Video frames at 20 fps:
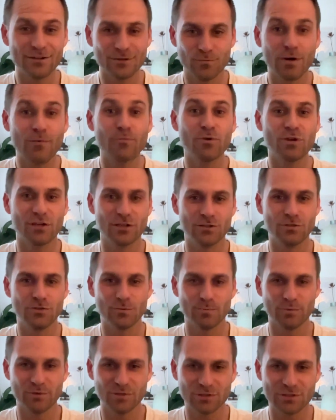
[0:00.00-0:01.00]
what we can do,
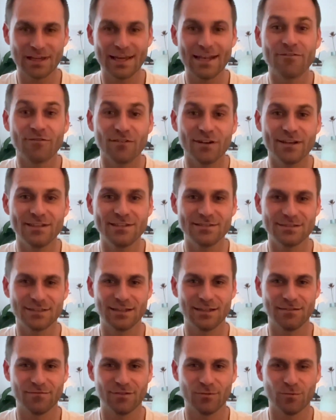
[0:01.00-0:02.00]
but just kind of list the
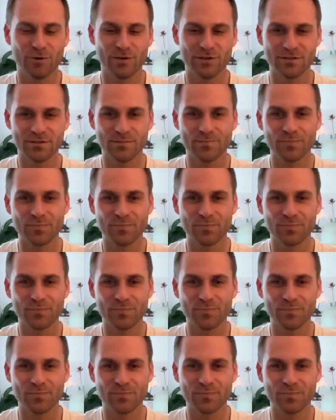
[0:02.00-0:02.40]
different ones.